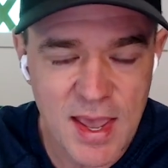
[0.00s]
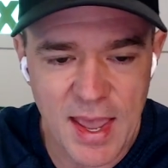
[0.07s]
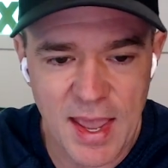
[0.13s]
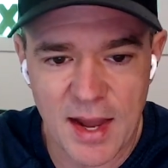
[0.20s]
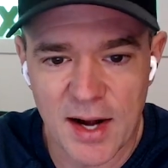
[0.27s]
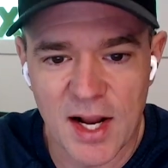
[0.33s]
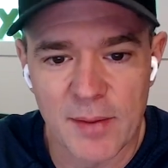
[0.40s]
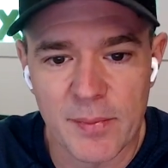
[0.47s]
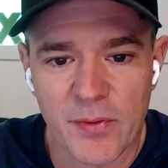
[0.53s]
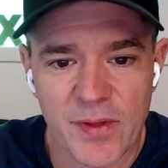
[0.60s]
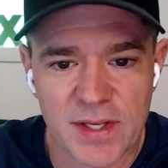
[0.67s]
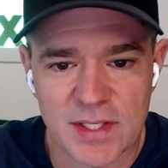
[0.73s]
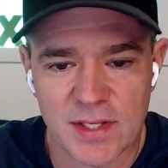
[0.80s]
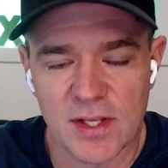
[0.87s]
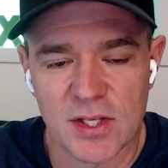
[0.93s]
And a couple of
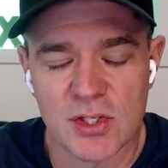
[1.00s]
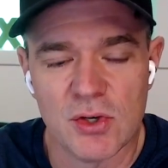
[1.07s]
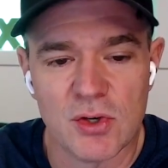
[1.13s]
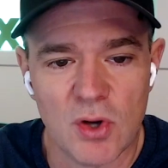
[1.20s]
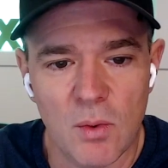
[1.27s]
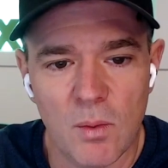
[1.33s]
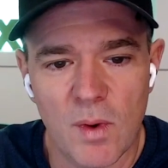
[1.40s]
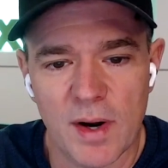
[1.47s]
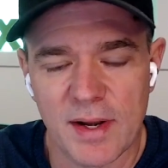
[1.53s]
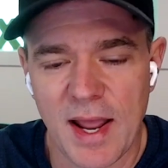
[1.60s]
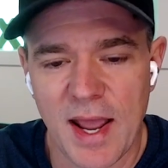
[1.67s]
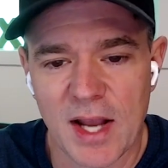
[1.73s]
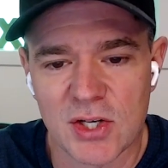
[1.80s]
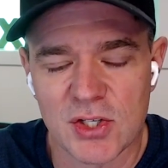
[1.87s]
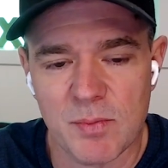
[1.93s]
things on this. You don't want to
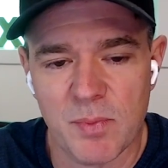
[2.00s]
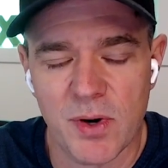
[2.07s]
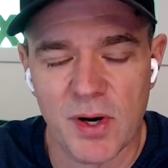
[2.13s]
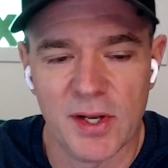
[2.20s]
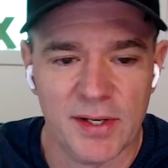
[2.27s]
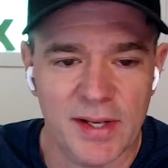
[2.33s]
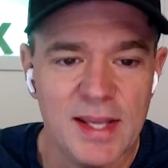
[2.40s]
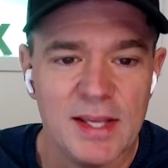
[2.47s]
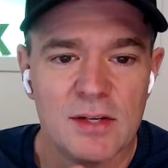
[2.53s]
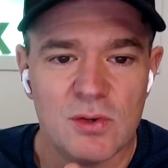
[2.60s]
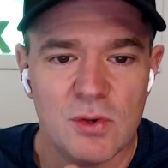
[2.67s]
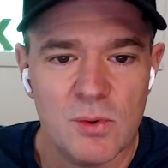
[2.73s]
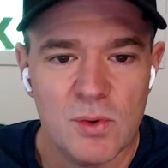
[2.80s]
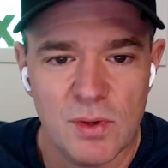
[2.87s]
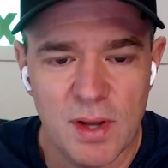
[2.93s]
actually put a link
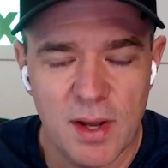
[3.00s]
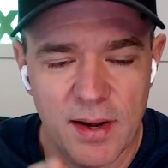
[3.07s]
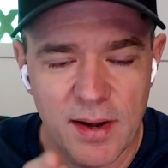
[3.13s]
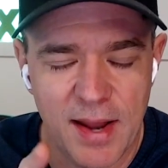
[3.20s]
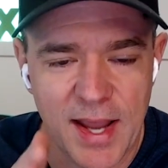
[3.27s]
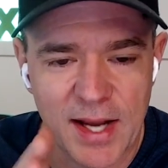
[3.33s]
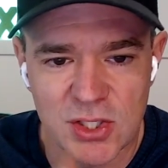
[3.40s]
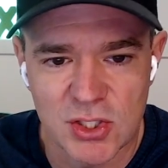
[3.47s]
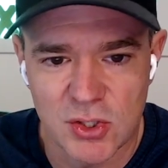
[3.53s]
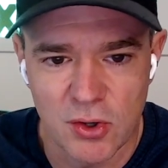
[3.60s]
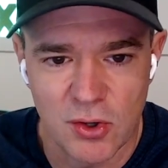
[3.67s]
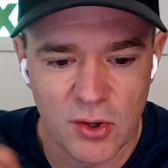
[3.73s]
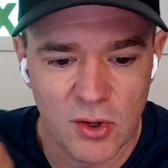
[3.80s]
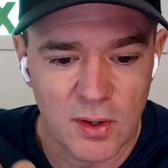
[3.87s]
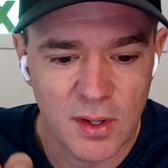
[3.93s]
to an
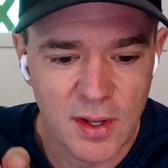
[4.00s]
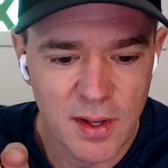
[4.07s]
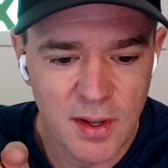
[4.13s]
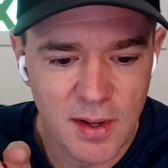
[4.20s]
external